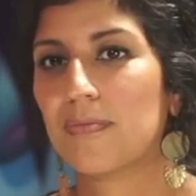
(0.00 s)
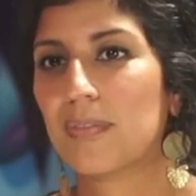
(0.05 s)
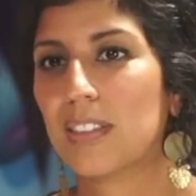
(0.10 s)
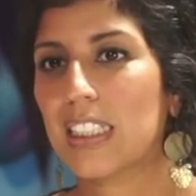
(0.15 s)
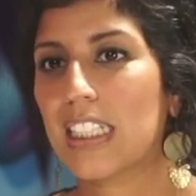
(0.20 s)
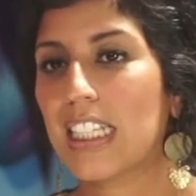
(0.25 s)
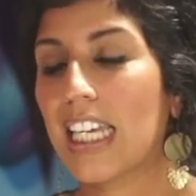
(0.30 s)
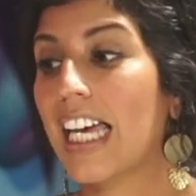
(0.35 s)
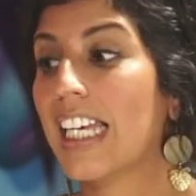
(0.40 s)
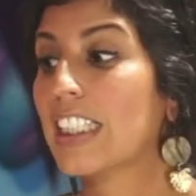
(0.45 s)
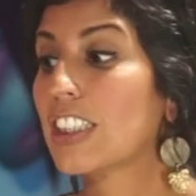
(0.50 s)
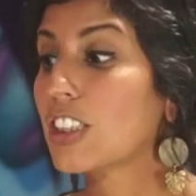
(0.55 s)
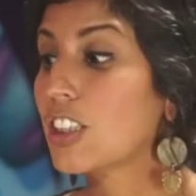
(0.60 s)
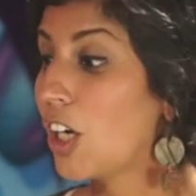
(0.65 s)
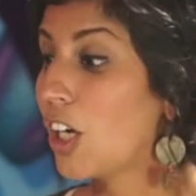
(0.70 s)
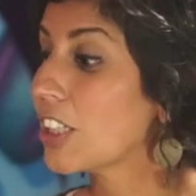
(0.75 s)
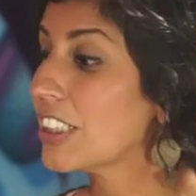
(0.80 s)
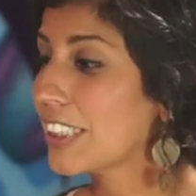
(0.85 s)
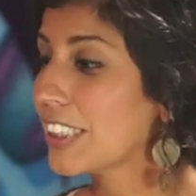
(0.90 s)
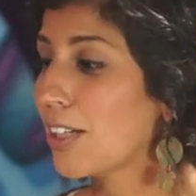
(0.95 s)
as
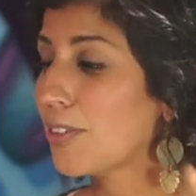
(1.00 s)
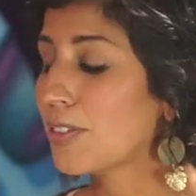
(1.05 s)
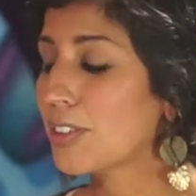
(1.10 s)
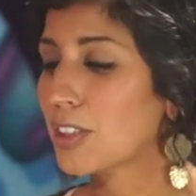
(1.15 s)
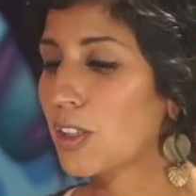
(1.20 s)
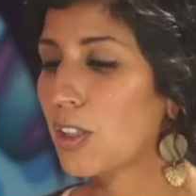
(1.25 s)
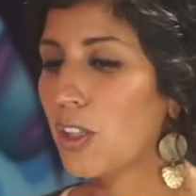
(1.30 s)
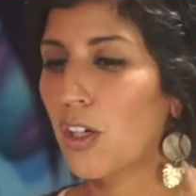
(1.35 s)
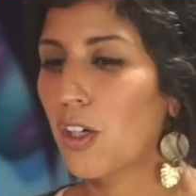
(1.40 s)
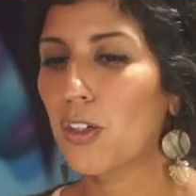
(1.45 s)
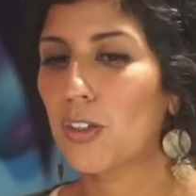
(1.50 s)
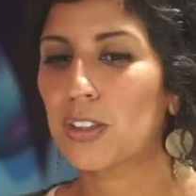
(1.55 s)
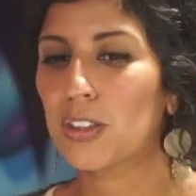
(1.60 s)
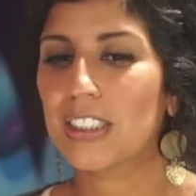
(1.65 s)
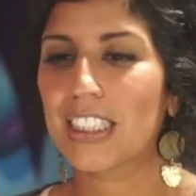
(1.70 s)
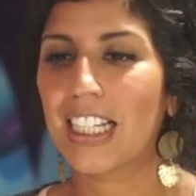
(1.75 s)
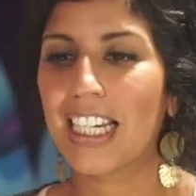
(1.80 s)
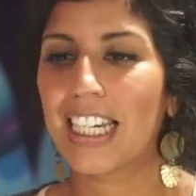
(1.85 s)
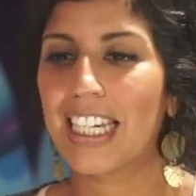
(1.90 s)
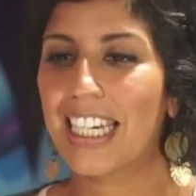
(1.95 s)
long as I was closed,
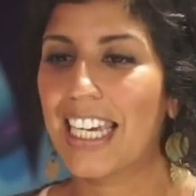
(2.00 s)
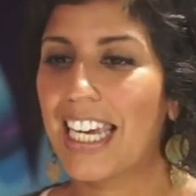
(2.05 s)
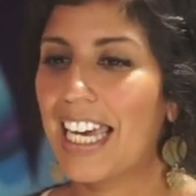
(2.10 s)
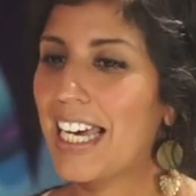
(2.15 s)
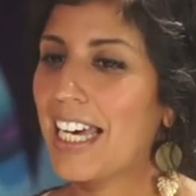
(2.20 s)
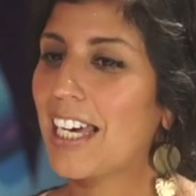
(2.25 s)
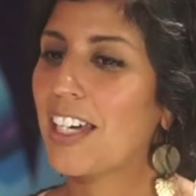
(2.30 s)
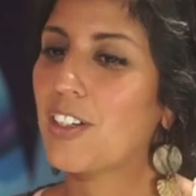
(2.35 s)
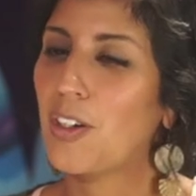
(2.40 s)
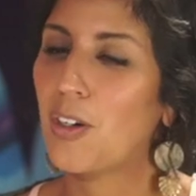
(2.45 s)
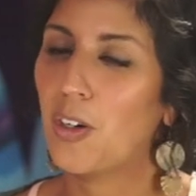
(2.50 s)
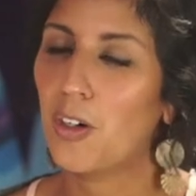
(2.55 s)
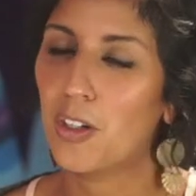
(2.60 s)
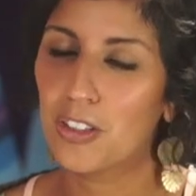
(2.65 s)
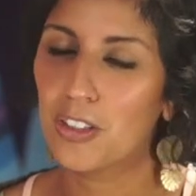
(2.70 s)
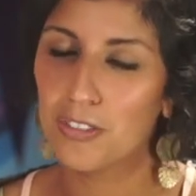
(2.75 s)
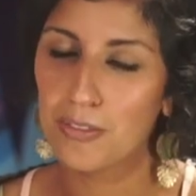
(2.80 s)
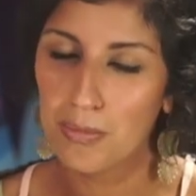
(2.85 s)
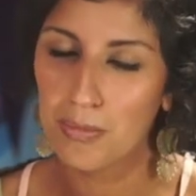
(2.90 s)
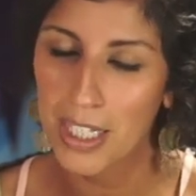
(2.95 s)
I had all
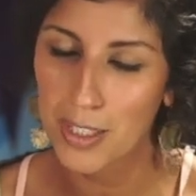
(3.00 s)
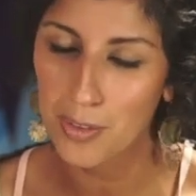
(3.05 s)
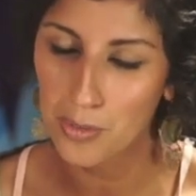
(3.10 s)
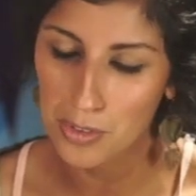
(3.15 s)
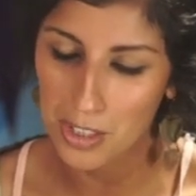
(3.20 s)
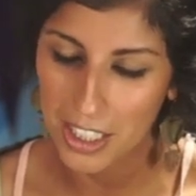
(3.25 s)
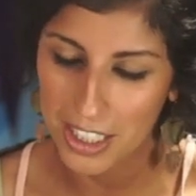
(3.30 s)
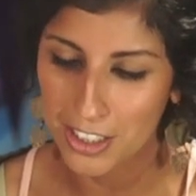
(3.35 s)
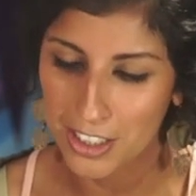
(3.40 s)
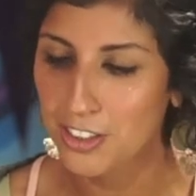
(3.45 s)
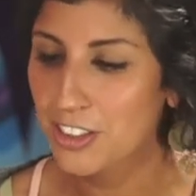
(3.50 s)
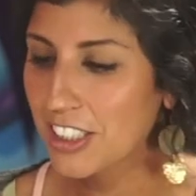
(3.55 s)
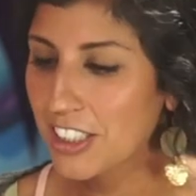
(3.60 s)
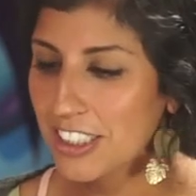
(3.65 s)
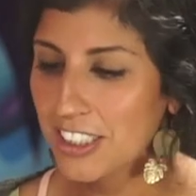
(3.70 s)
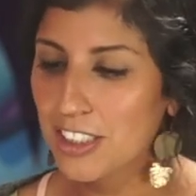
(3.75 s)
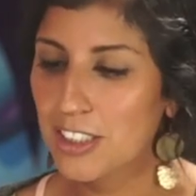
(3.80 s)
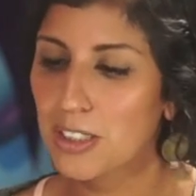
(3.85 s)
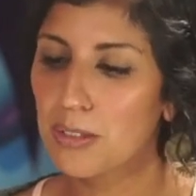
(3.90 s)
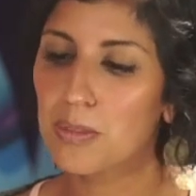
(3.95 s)
of my regular
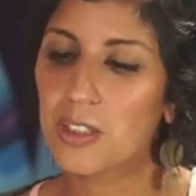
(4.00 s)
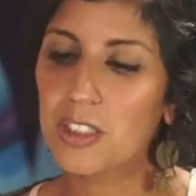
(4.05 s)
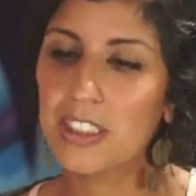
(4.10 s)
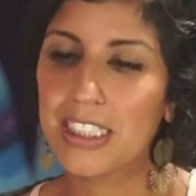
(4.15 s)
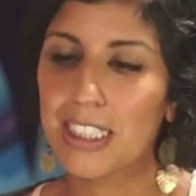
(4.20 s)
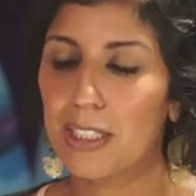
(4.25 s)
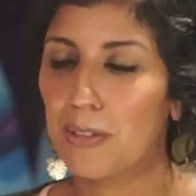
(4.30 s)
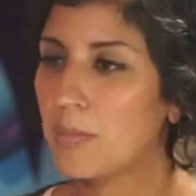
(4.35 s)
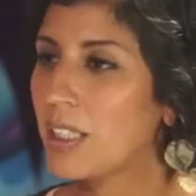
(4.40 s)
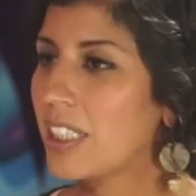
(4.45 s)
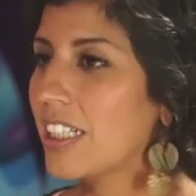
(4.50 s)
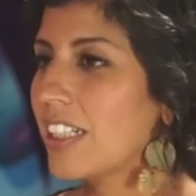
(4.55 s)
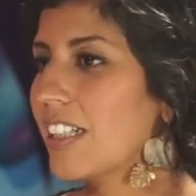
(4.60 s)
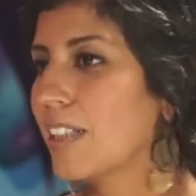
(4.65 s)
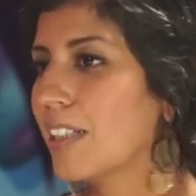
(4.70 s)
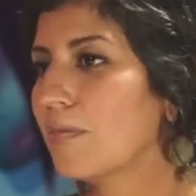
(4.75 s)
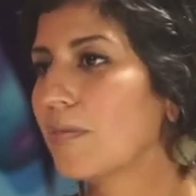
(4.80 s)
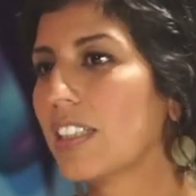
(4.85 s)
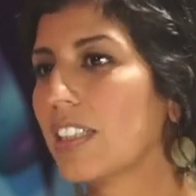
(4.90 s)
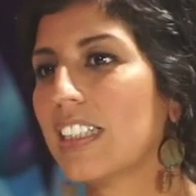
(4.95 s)
customers hit me
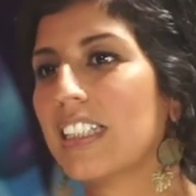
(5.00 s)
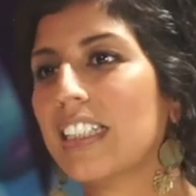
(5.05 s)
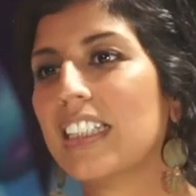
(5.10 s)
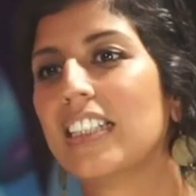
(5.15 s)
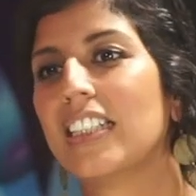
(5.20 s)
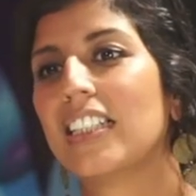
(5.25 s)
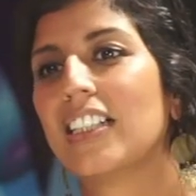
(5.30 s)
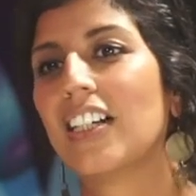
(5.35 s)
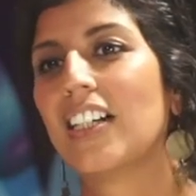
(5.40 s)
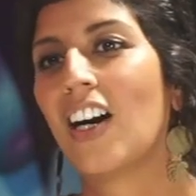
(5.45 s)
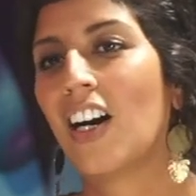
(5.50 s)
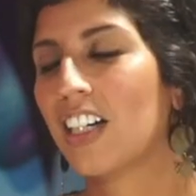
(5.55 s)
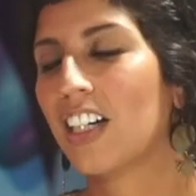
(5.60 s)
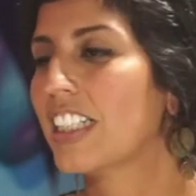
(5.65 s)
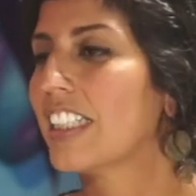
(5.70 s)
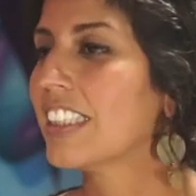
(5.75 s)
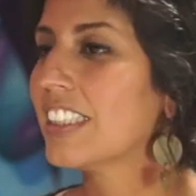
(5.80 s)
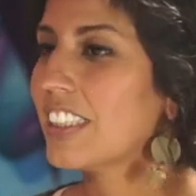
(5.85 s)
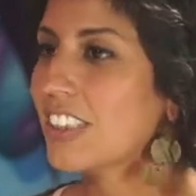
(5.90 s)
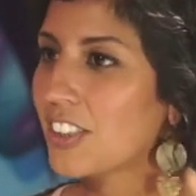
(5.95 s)
up on
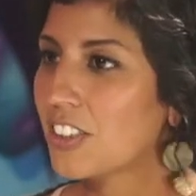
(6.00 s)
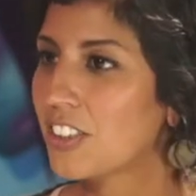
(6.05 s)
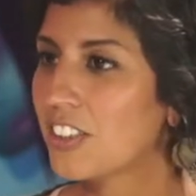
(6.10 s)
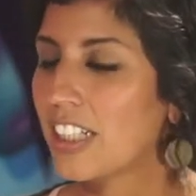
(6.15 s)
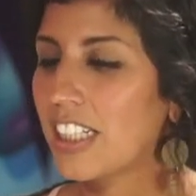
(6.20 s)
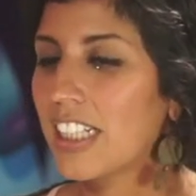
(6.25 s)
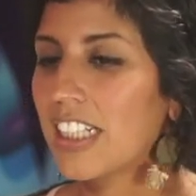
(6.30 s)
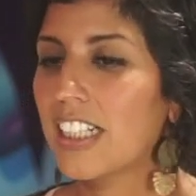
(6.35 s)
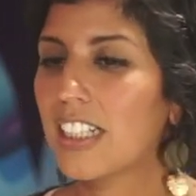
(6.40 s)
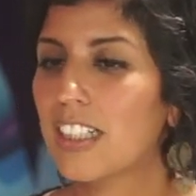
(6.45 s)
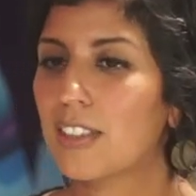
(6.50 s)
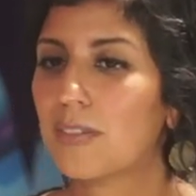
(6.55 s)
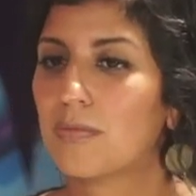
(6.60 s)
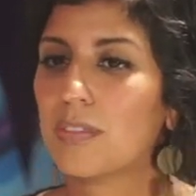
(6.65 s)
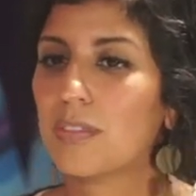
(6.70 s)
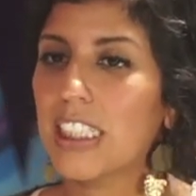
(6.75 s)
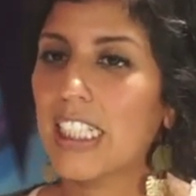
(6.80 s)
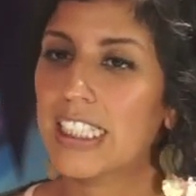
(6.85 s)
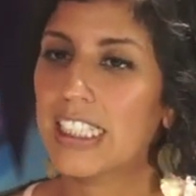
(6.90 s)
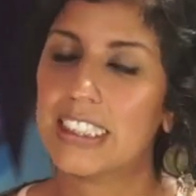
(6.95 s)
Instagram,
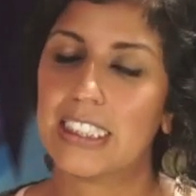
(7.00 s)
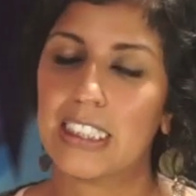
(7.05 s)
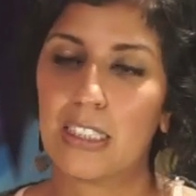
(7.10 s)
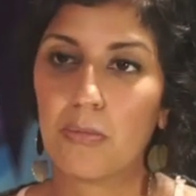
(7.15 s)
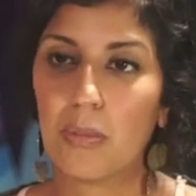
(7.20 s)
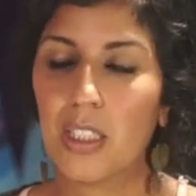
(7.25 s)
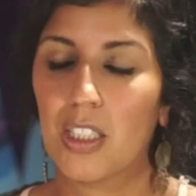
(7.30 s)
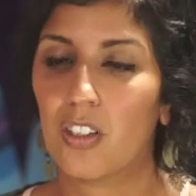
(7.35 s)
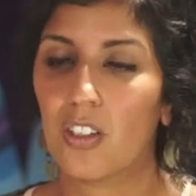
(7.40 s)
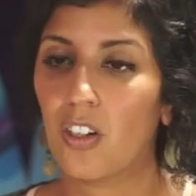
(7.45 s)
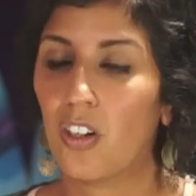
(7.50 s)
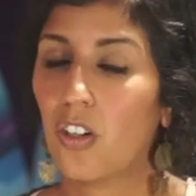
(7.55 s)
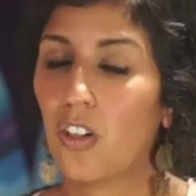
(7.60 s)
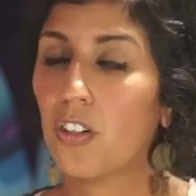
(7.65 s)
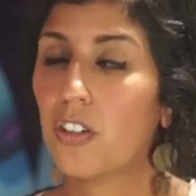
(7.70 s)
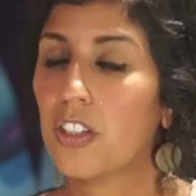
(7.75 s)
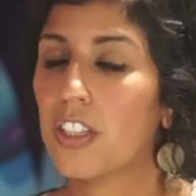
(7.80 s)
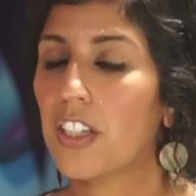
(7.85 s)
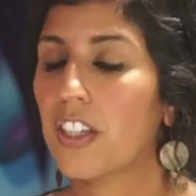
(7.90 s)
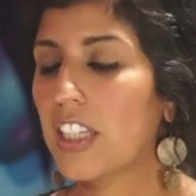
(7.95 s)
texting me all
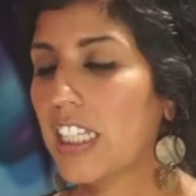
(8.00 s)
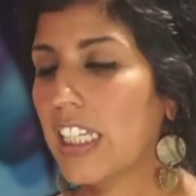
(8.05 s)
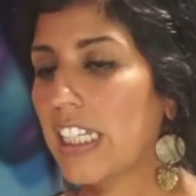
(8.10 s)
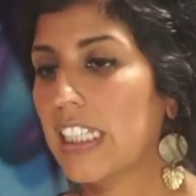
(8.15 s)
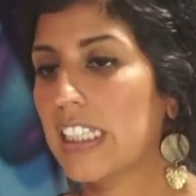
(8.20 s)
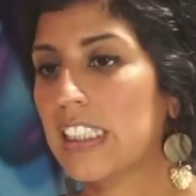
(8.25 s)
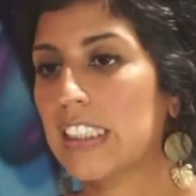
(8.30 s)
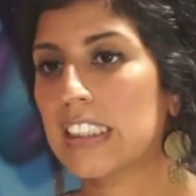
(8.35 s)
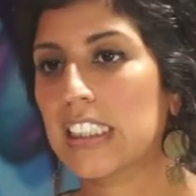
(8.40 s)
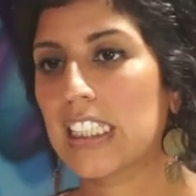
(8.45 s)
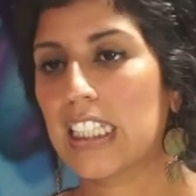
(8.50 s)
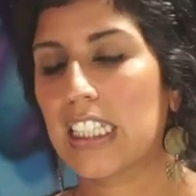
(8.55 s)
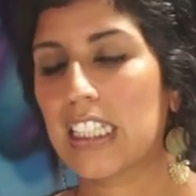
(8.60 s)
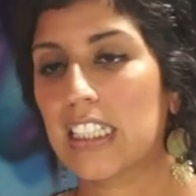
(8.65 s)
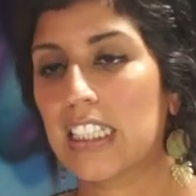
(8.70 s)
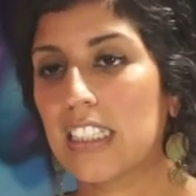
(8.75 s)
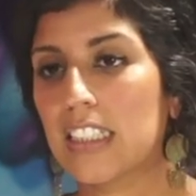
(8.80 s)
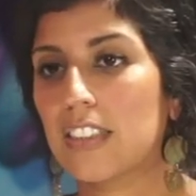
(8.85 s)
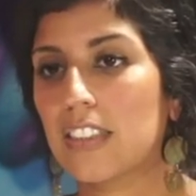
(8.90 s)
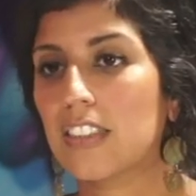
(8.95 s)
the things, and